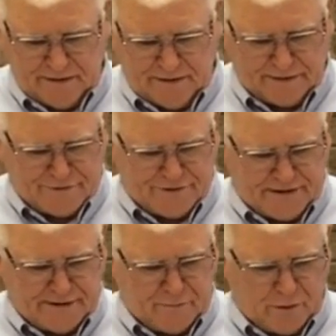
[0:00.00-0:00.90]

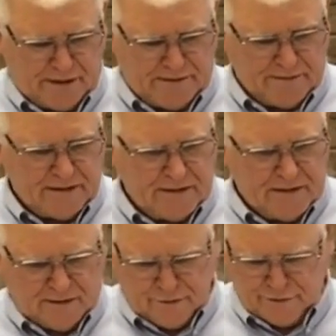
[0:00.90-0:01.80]
understand why
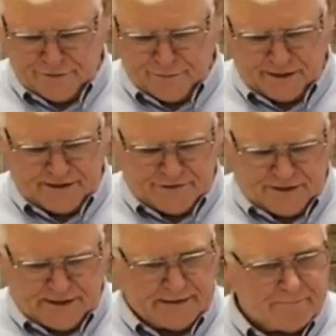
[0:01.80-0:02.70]
Lewis brings it
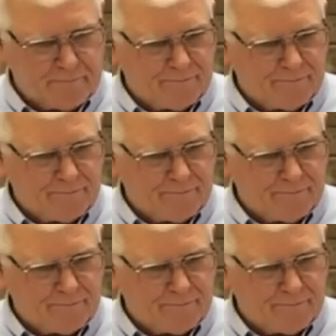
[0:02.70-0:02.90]
up.